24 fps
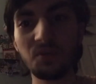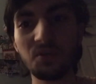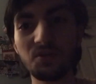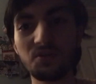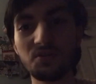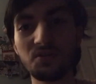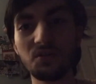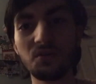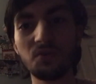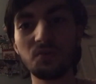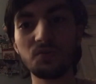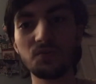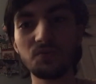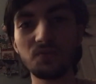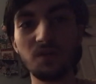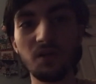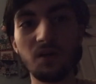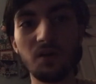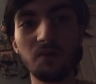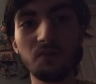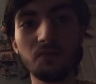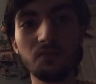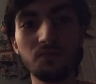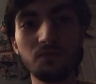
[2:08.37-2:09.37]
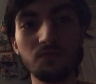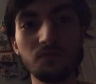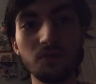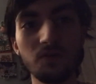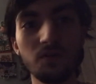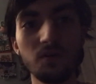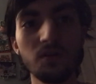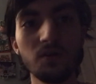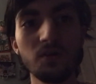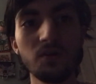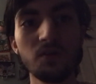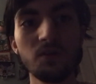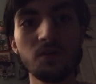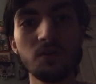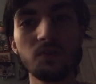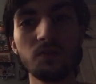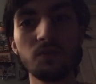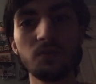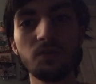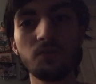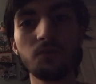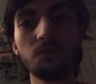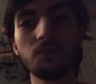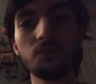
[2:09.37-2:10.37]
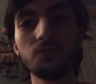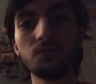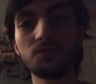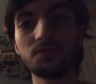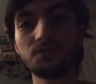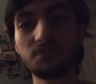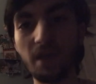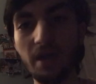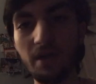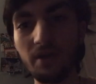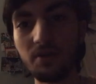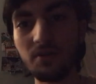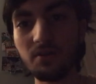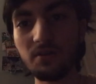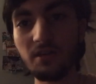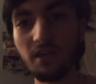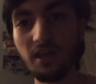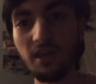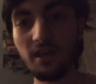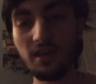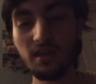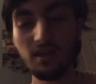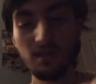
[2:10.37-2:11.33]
shows of the Saturday